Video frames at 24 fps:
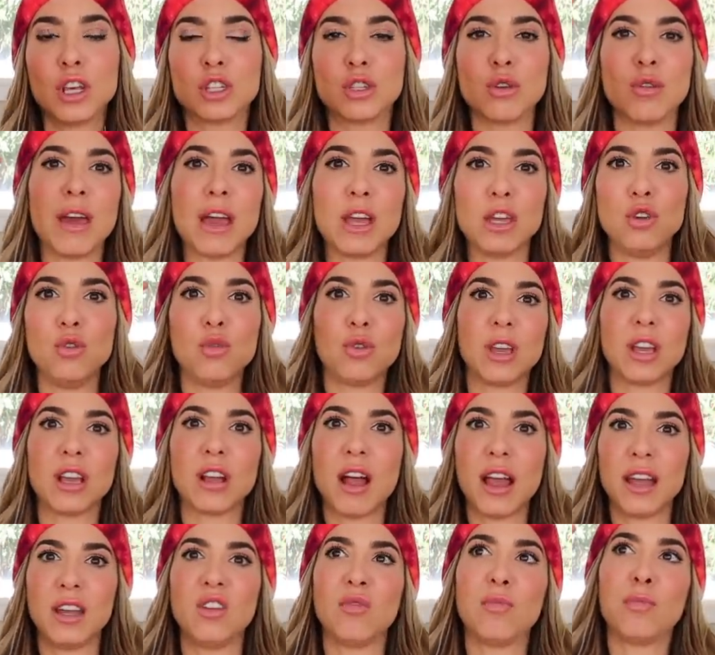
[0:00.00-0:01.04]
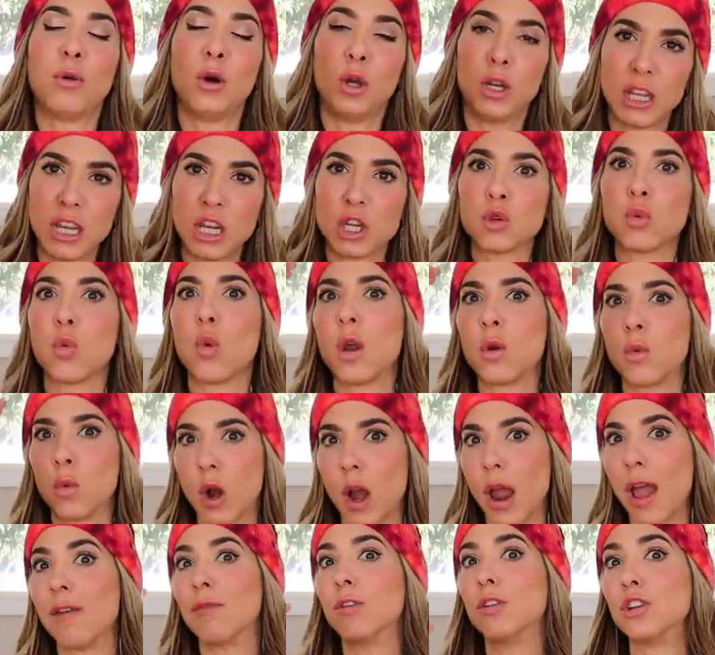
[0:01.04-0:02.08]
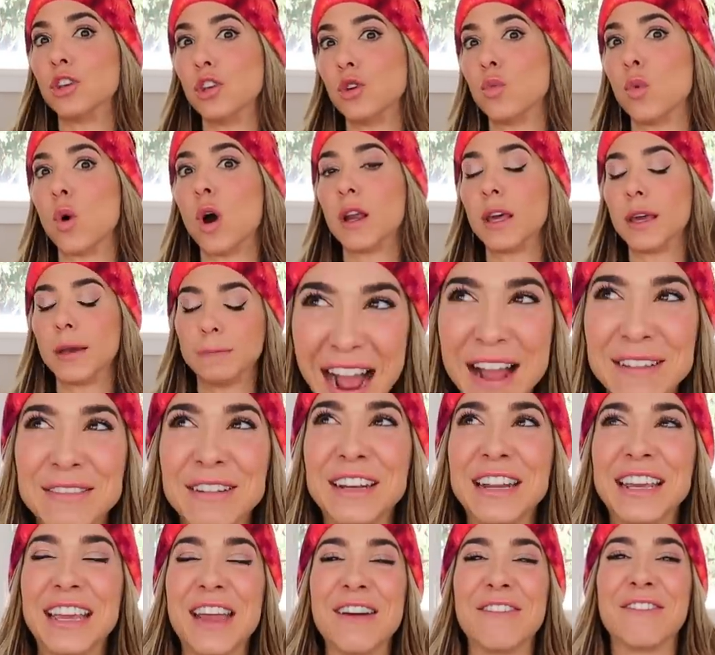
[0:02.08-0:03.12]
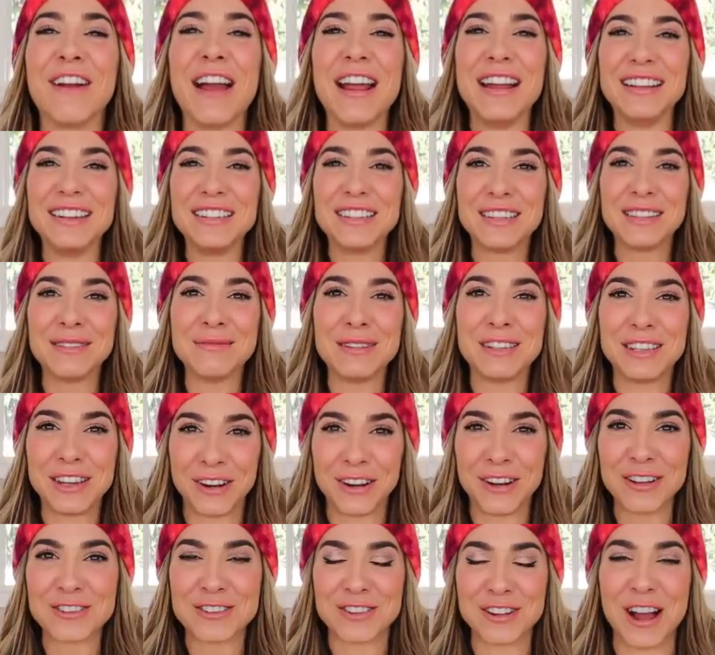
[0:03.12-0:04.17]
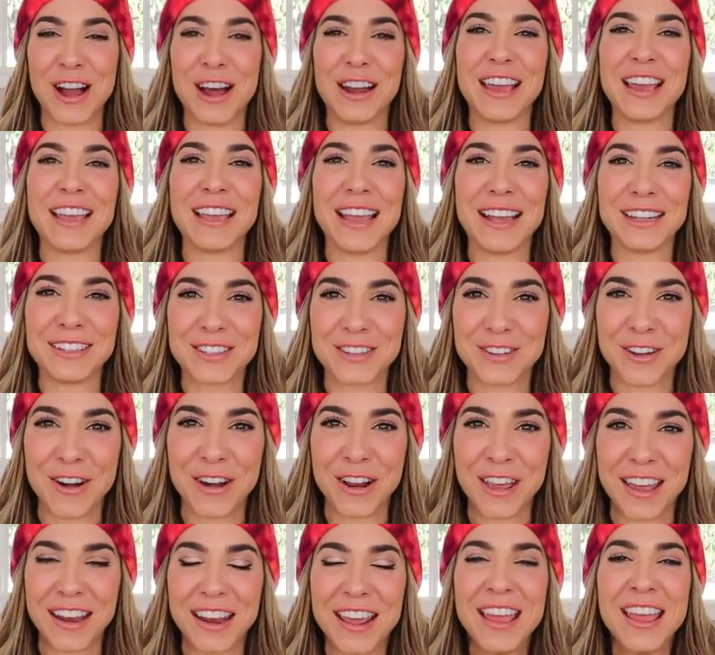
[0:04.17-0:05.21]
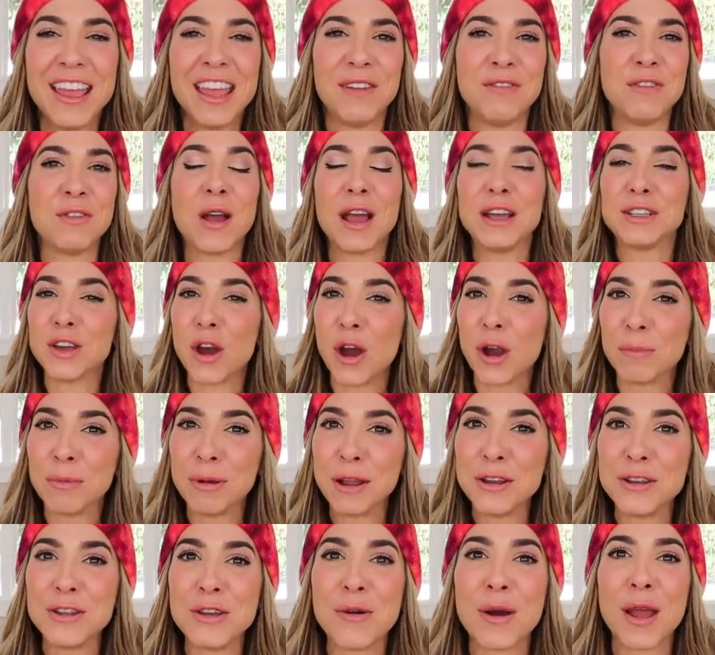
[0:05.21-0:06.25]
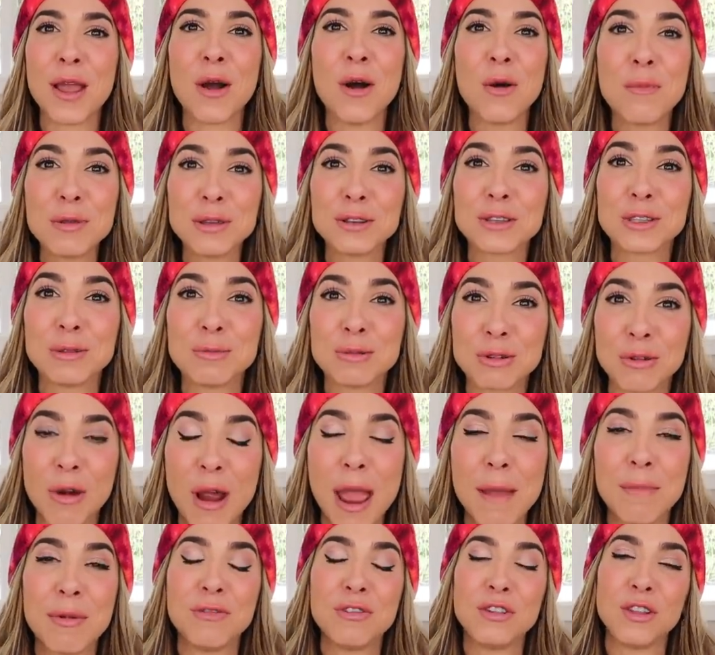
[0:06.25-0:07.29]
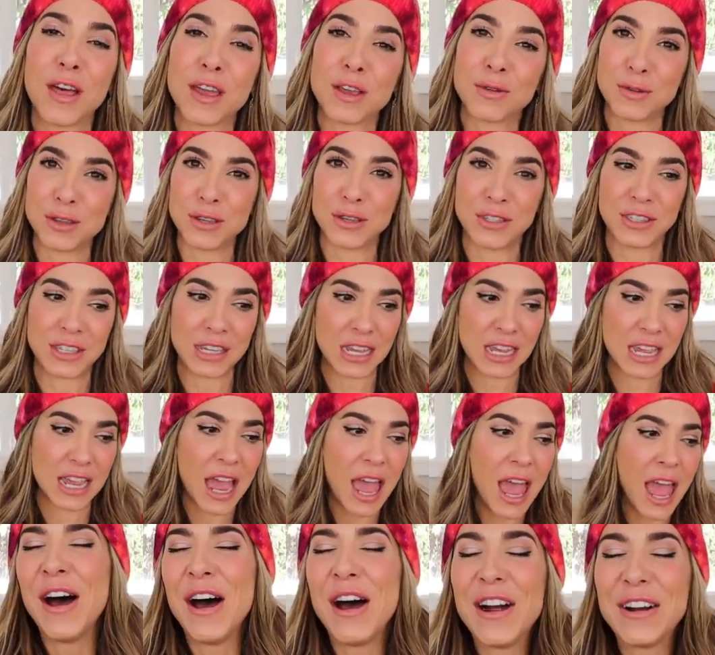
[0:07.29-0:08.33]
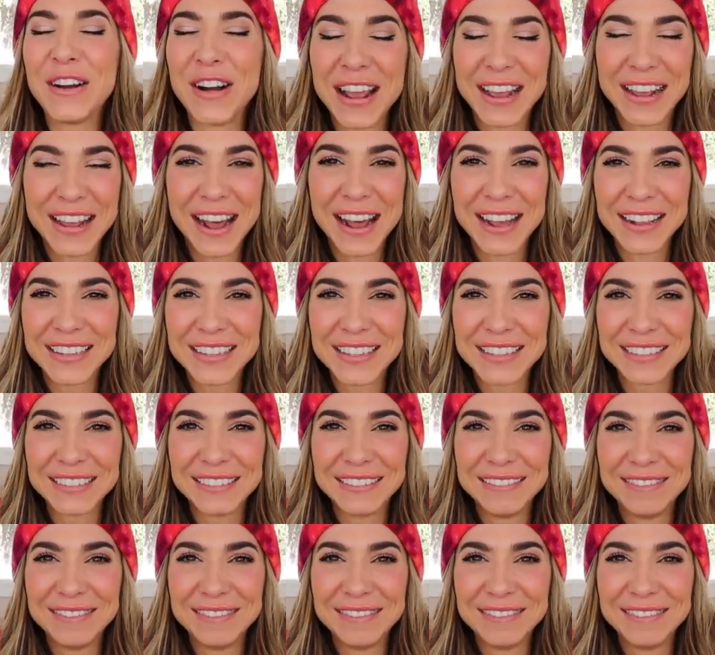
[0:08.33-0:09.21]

so that you can kind of put each one wherever you want it. I'm gonna get right into the material shot and get started. If you guys are brand new, I hope you'll subscribe if you like what you see. All right, guys.